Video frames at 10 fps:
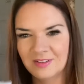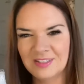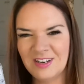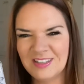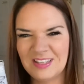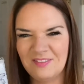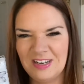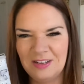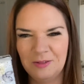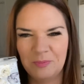It's nice having a
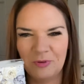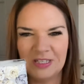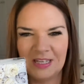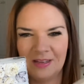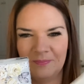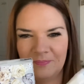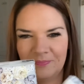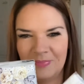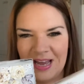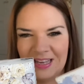little pretty
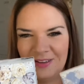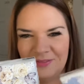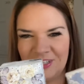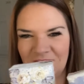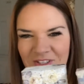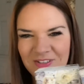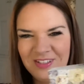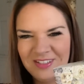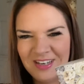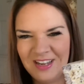packet of tissues,
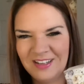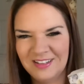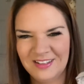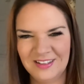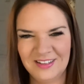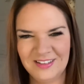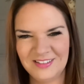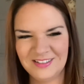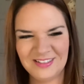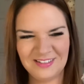isn't it?
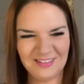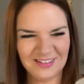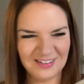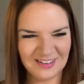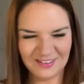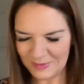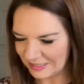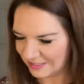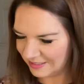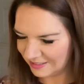Just, I don't know, it
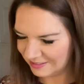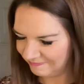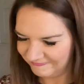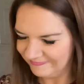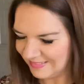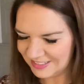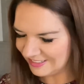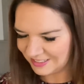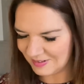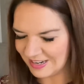makes it just, it's
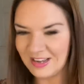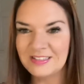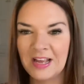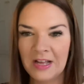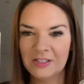just quite nice.